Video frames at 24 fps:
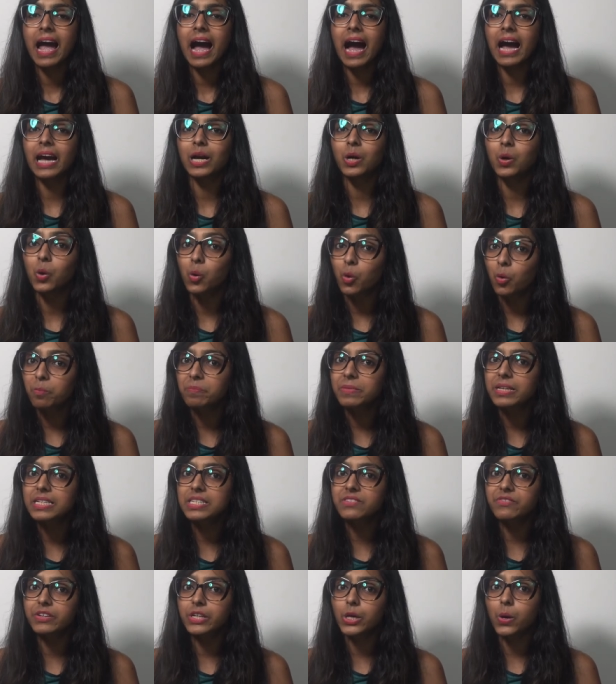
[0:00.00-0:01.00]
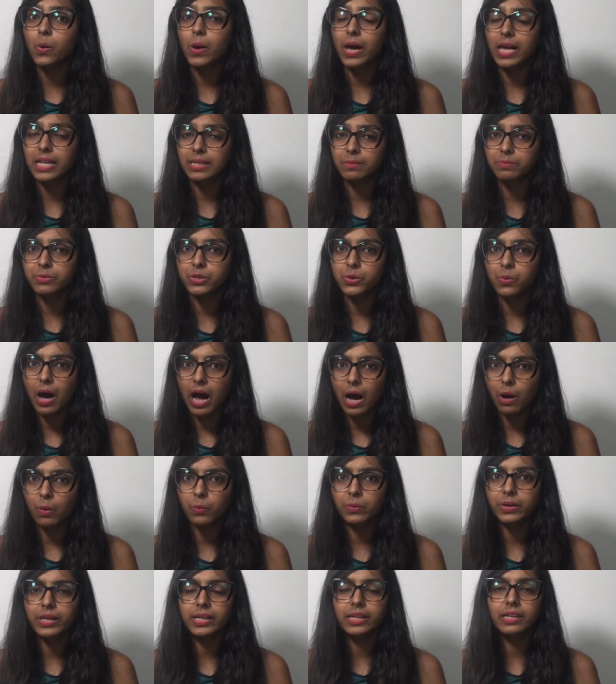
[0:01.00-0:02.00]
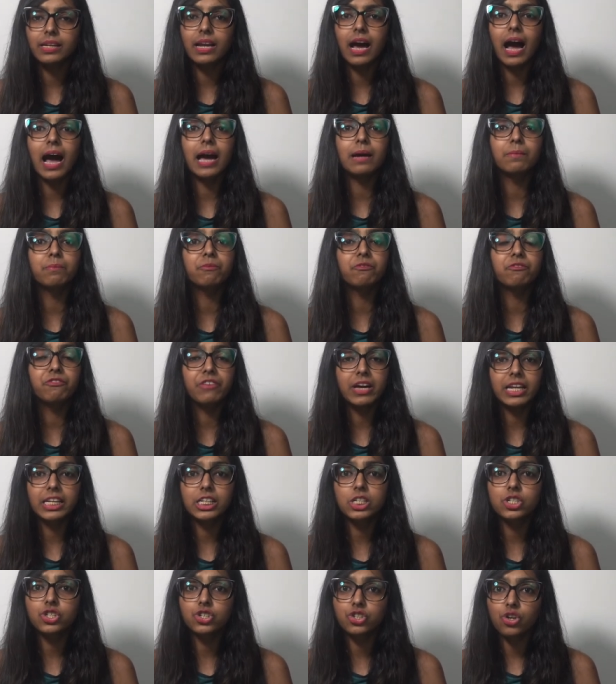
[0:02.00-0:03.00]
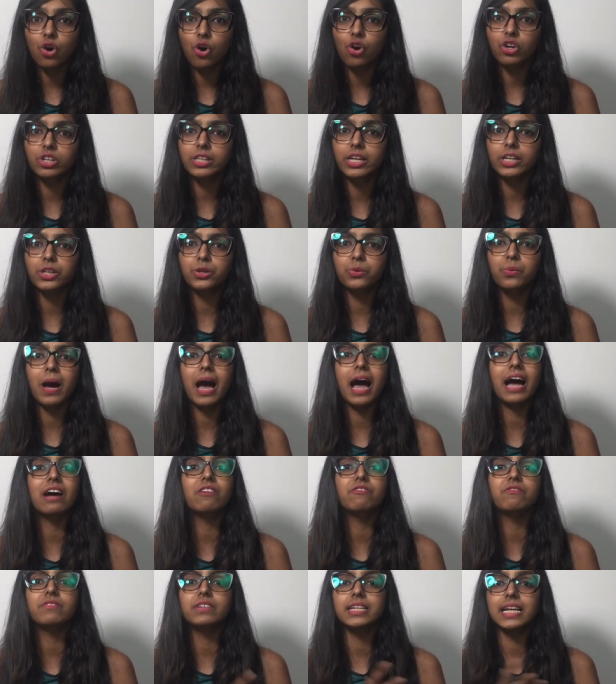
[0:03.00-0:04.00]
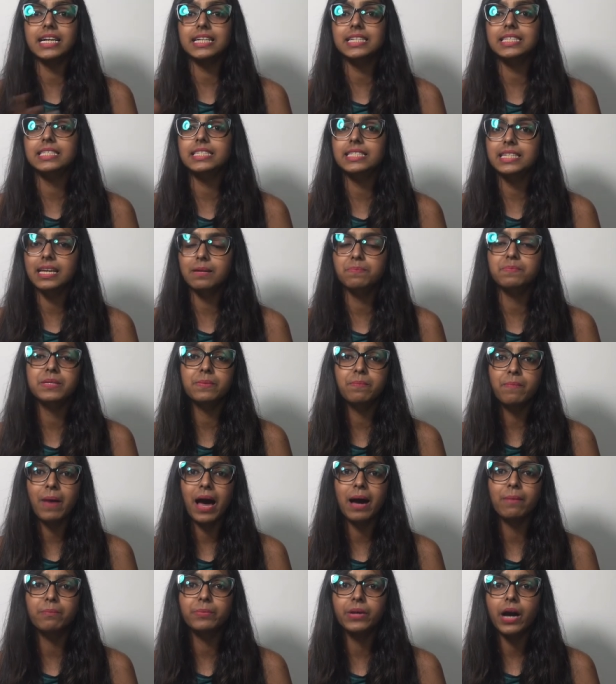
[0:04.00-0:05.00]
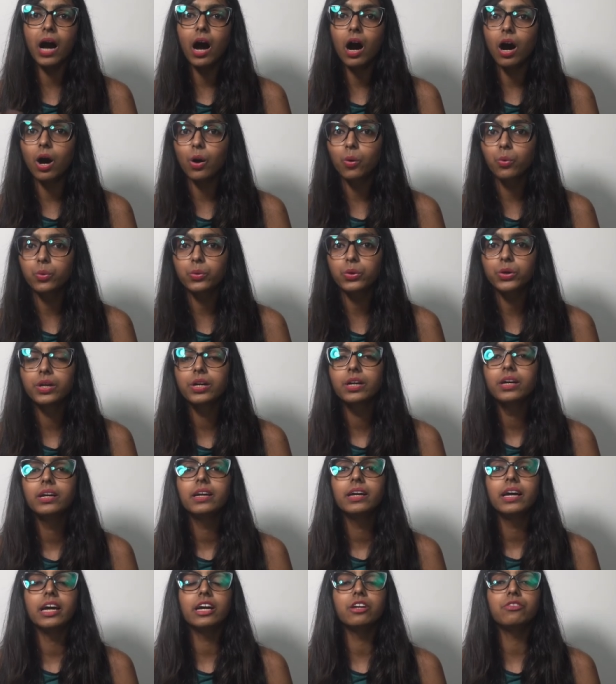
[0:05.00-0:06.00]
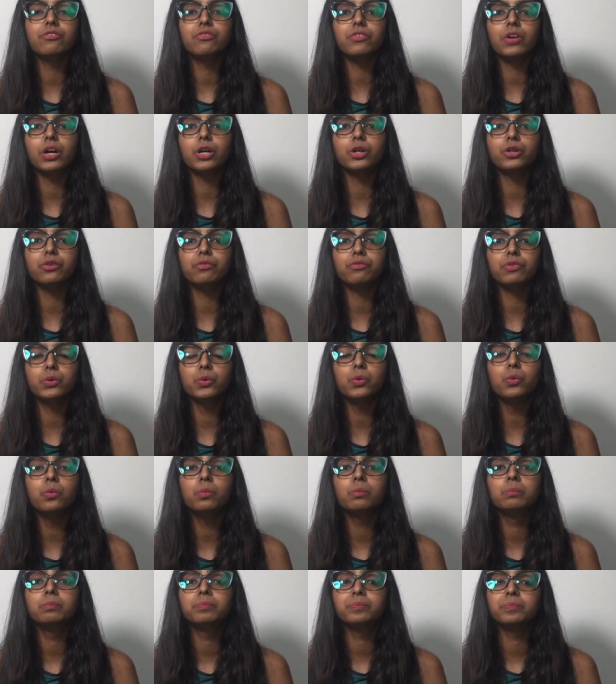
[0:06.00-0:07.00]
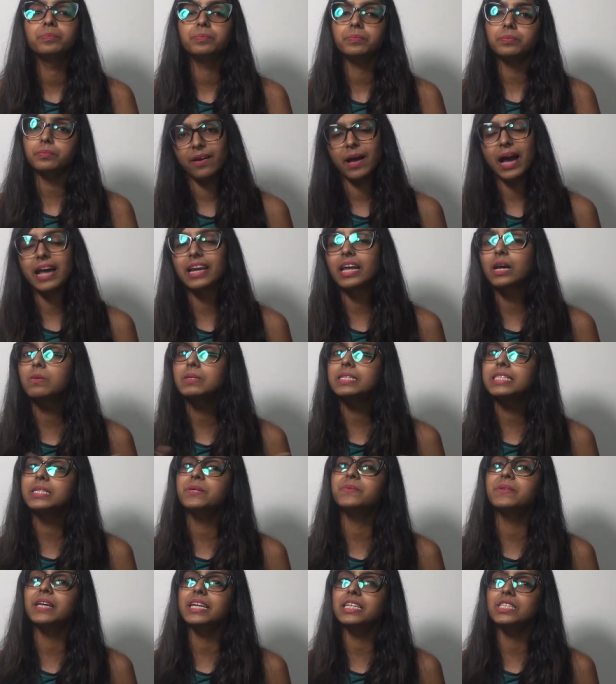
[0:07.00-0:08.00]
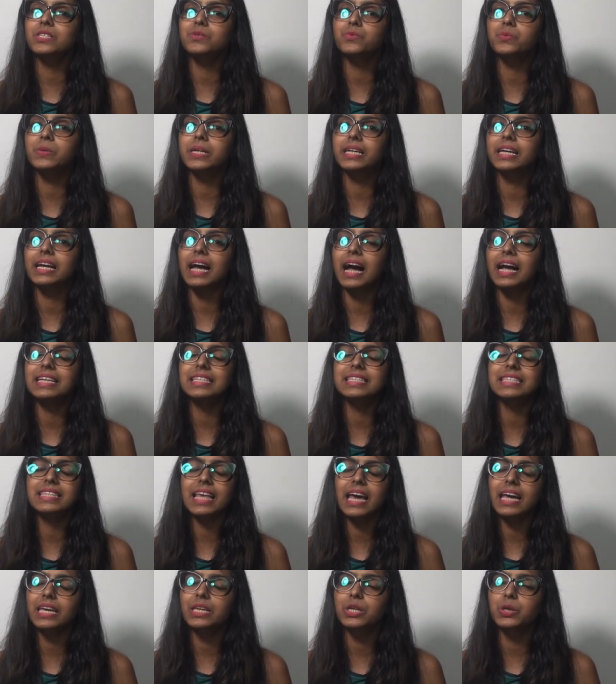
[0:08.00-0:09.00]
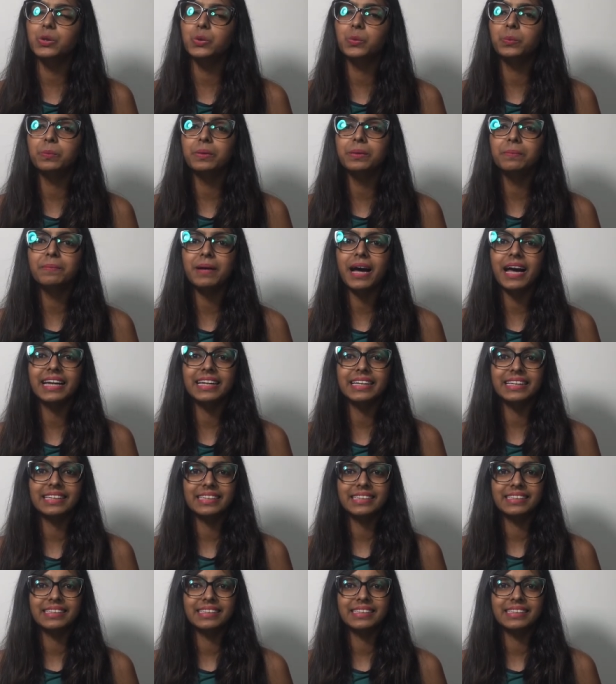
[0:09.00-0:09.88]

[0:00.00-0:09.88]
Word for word: I hope this video helped you out and I'm very sure that you have next steps mapped out in front of you. And I will see you next week guys. Thank you. Bye-bye.